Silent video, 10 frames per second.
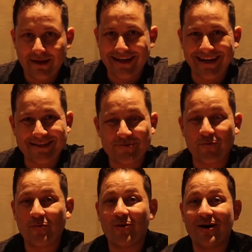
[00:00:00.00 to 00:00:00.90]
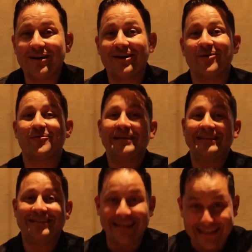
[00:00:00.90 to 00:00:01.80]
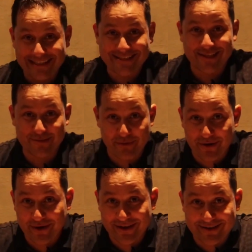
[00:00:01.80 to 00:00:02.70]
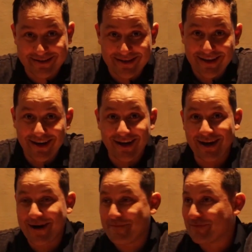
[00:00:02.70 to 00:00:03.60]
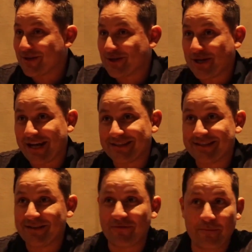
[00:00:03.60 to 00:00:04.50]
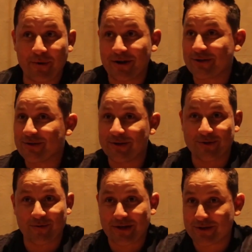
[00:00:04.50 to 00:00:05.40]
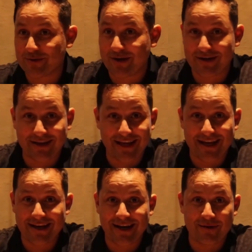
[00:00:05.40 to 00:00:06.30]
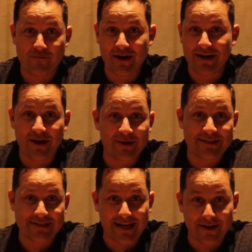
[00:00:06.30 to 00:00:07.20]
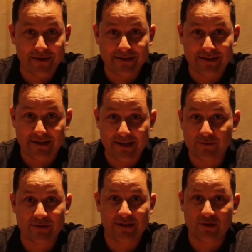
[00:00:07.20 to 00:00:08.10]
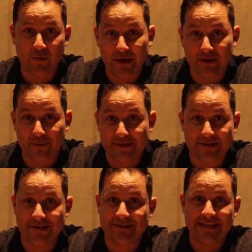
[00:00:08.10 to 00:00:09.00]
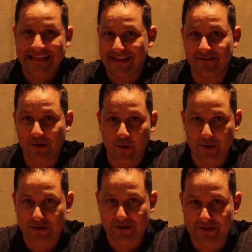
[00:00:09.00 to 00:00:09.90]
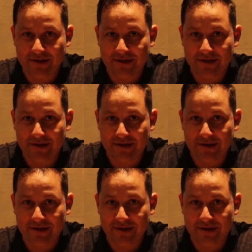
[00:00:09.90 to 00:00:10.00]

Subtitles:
Guys, what a ridiculous experience. She has different parts to this restaurant. Again, I'm right now in Sala 23, which has 23 seats, 11 courses.